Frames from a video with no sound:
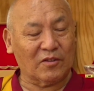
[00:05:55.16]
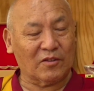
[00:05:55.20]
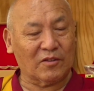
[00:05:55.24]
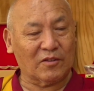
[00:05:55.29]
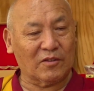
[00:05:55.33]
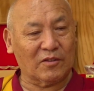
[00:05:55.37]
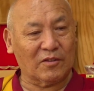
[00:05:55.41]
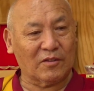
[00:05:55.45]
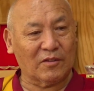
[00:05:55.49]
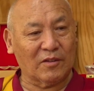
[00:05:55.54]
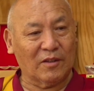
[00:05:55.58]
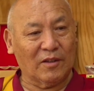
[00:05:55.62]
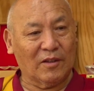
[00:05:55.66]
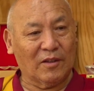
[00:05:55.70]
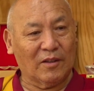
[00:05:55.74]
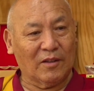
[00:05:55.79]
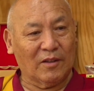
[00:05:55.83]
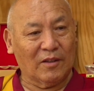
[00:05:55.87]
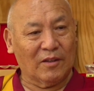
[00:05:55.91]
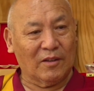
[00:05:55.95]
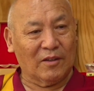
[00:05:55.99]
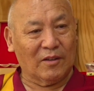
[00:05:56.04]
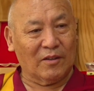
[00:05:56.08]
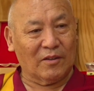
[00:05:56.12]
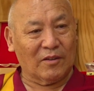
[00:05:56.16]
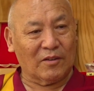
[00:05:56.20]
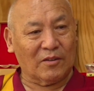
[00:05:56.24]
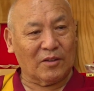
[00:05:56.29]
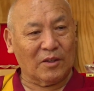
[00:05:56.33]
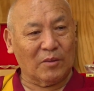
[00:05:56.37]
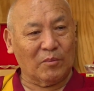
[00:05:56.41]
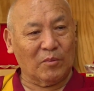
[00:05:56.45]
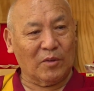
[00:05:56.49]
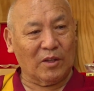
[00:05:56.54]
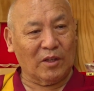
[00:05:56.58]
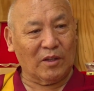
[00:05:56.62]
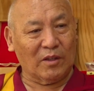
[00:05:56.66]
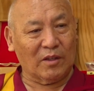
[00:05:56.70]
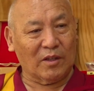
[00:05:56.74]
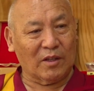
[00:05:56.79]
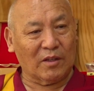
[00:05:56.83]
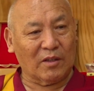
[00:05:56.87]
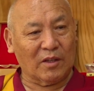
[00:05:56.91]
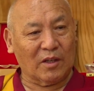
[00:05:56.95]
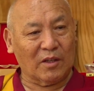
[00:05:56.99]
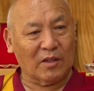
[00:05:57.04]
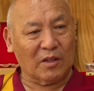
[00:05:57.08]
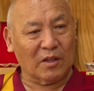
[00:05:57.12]
is something
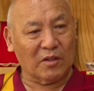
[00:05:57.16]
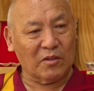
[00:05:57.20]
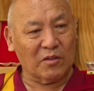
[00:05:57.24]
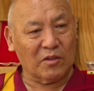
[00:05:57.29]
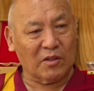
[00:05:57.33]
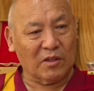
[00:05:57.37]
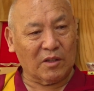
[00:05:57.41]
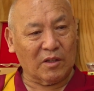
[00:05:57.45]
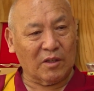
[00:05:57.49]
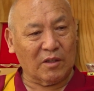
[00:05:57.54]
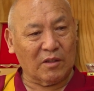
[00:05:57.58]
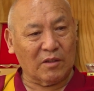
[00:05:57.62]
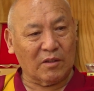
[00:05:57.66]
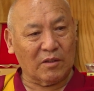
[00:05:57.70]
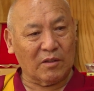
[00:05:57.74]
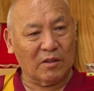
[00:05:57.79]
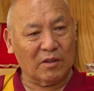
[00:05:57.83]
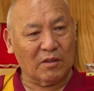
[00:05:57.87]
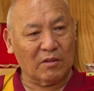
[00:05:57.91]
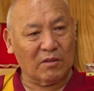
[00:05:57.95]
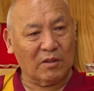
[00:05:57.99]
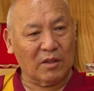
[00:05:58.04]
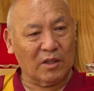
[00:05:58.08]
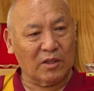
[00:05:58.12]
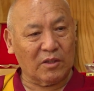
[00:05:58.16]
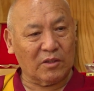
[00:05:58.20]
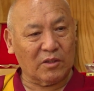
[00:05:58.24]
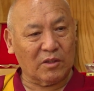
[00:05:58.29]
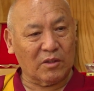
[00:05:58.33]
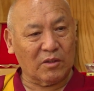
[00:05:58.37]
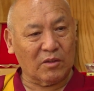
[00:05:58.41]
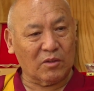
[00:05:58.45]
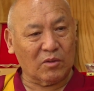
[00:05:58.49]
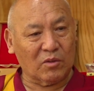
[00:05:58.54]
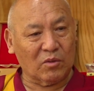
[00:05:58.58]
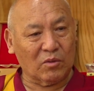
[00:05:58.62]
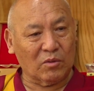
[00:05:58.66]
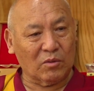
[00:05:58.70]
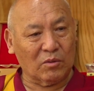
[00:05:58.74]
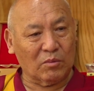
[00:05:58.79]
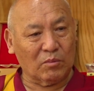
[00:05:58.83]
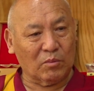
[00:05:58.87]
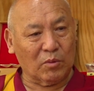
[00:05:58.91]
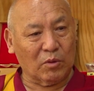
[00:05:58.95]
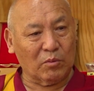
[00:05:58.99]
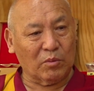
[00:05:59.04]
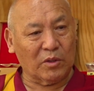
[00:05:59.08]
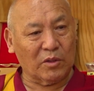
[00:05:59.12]
that I considered in relation to
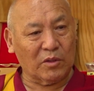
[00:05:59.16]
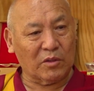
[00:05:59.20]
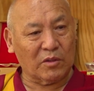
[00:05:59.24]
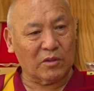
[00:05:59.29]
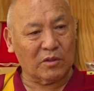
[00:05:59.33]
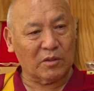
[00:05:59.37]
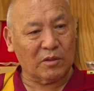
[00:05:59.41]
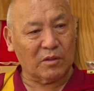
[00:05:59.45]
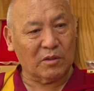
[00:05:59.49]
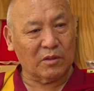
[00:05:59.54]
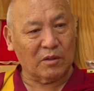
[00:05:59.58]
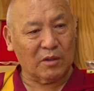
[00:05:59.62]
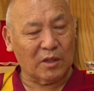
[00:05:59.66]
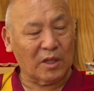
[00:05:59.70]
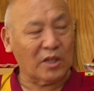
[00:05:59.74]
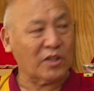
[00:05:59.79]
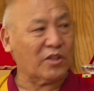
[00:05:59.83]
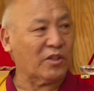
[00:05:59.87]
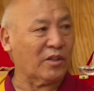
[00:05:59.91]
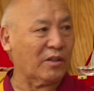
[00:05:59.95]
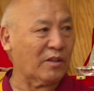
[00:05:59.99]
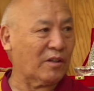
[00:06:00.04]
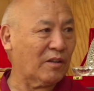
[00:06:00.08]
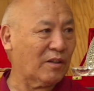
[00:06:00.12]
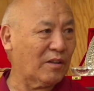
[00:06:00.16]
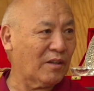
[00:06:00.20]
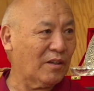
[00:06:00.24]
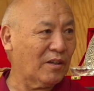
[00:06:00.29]
Bobby's nature.